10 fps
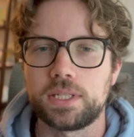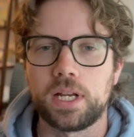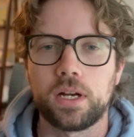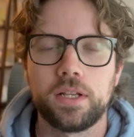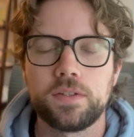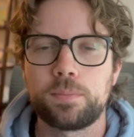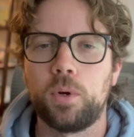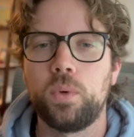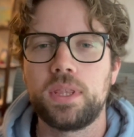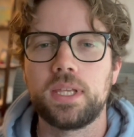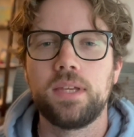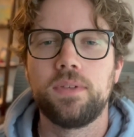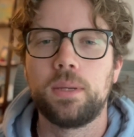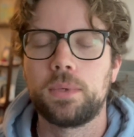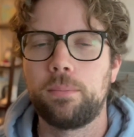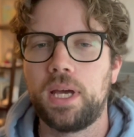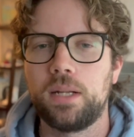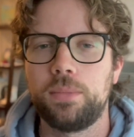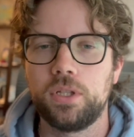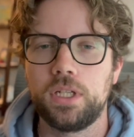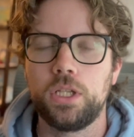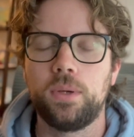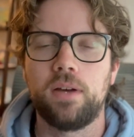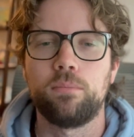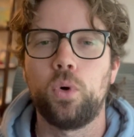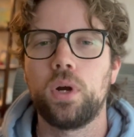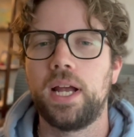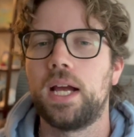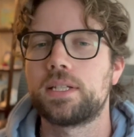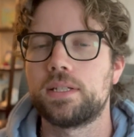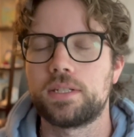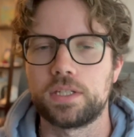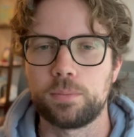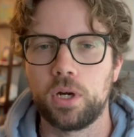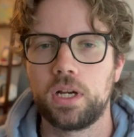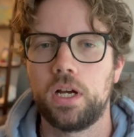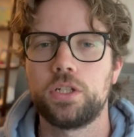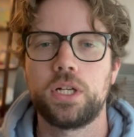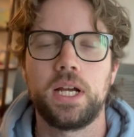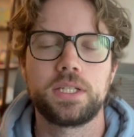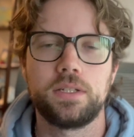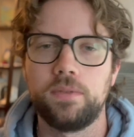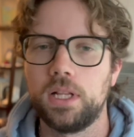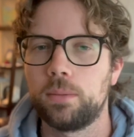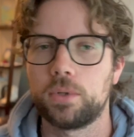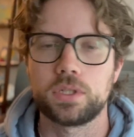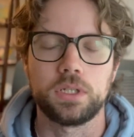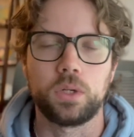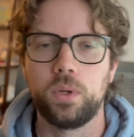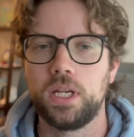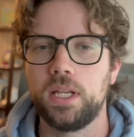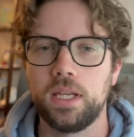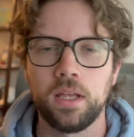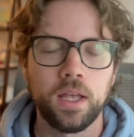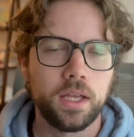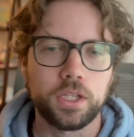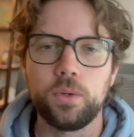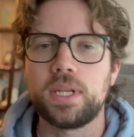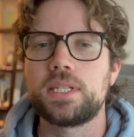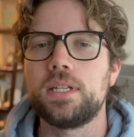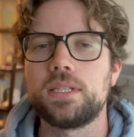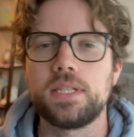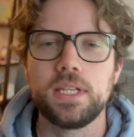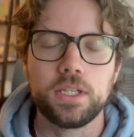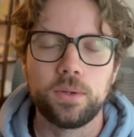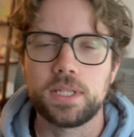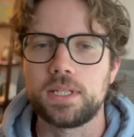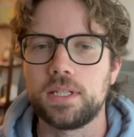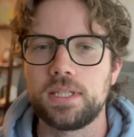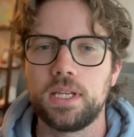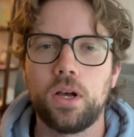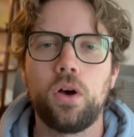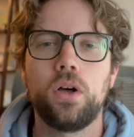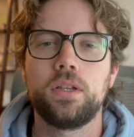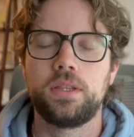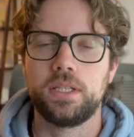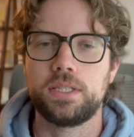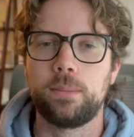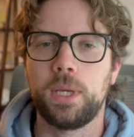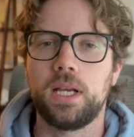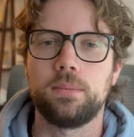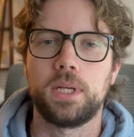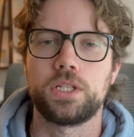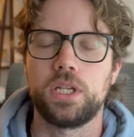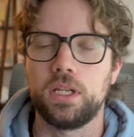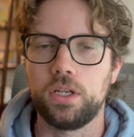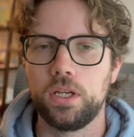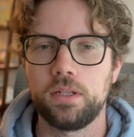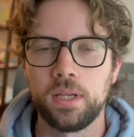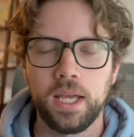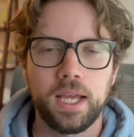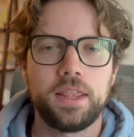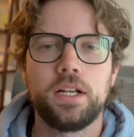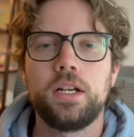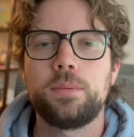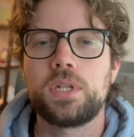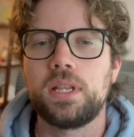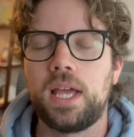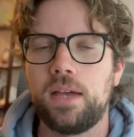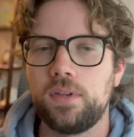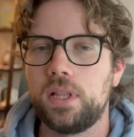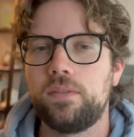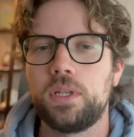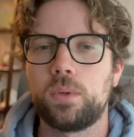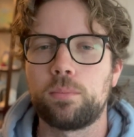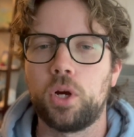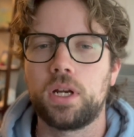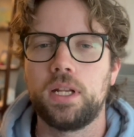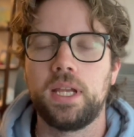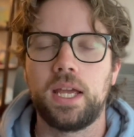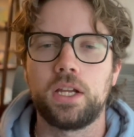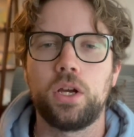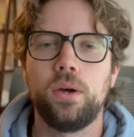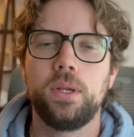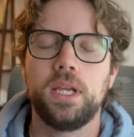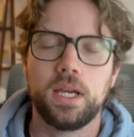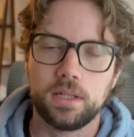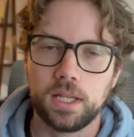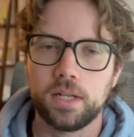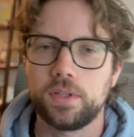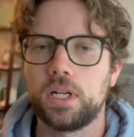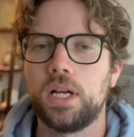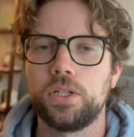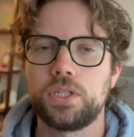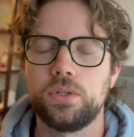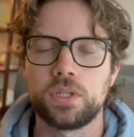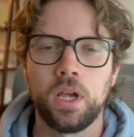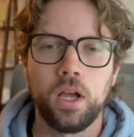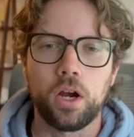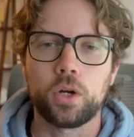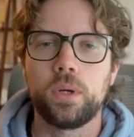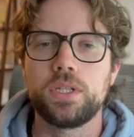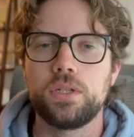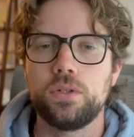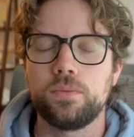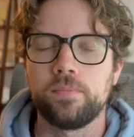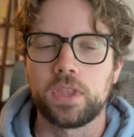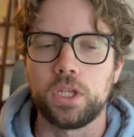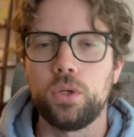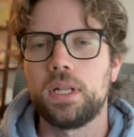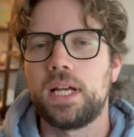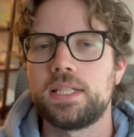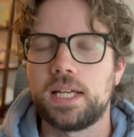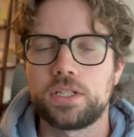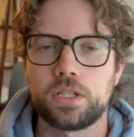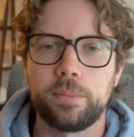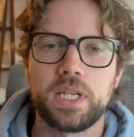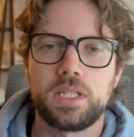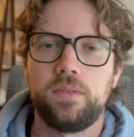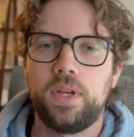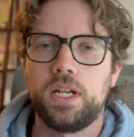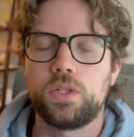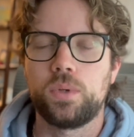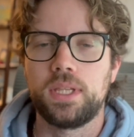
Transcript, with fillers: narratives. But with EVM compatibility, you have more access to smart contracts, developers, liquidity, USDC, USDT, all the things that make a blockchain good. Ethereum's done the heavy lifting with marketing, and COTI and a lot of other L2s are going to utilize that to their best advantage with